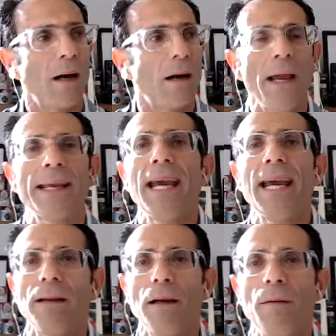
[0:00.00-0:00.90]

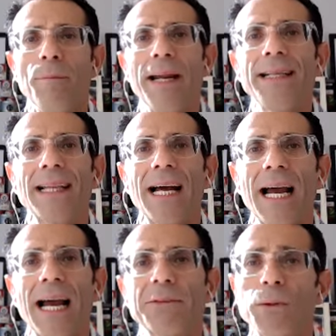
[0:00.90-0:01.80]
again, many
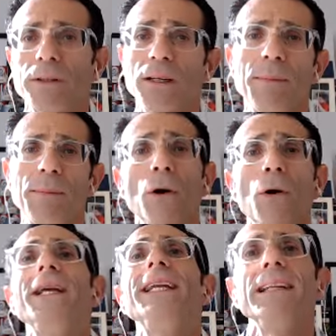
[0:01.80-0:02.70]
times we think about, oh,
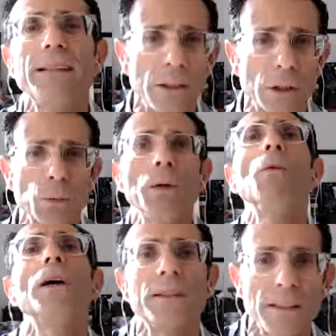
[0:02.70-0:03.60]
we need this, we
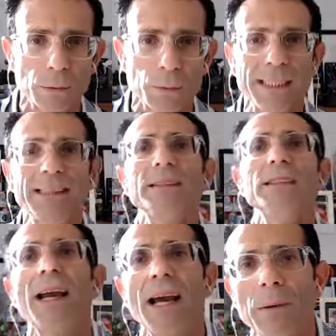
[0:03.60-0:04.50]
want this, we need
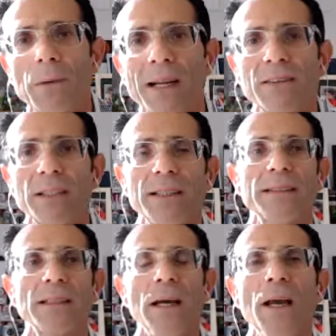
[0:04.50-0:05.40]
their help, or whatever it
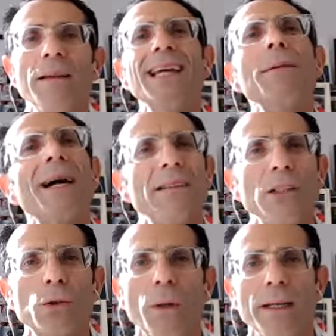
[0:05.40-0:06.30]
is. Think about it
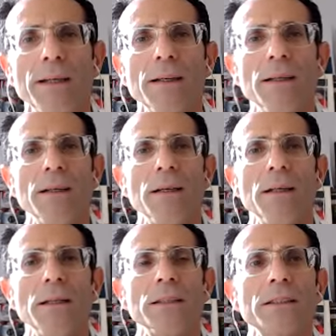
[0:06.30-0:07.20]
this way.
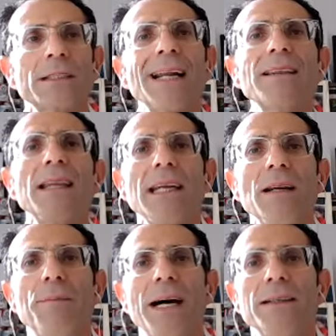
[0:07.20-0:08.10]
Start thinking
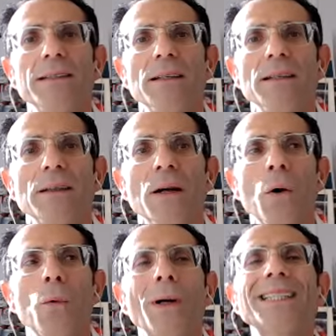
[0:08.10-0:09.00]
about it,
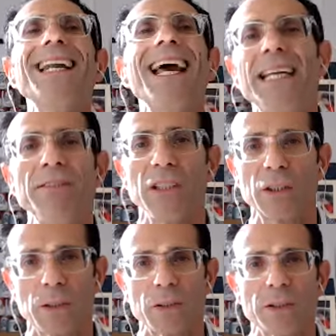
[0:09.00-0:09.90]
what can I give this
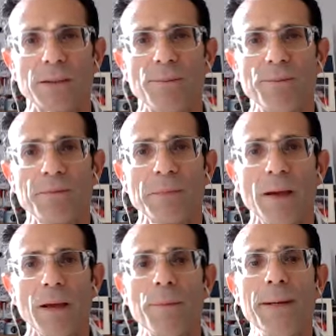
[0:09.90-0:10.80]
person?
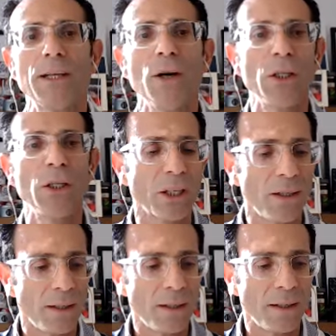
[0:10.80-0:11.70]
Because
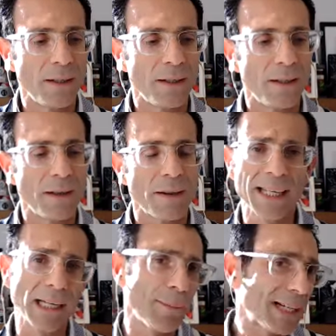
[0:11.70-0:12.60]

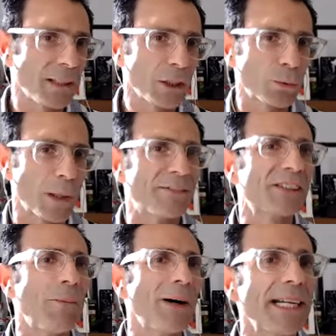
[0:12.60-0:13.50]
think about it this way. If
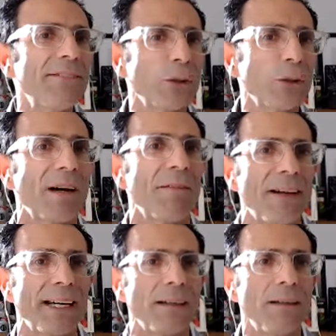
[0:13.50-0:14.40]
someone gives you something,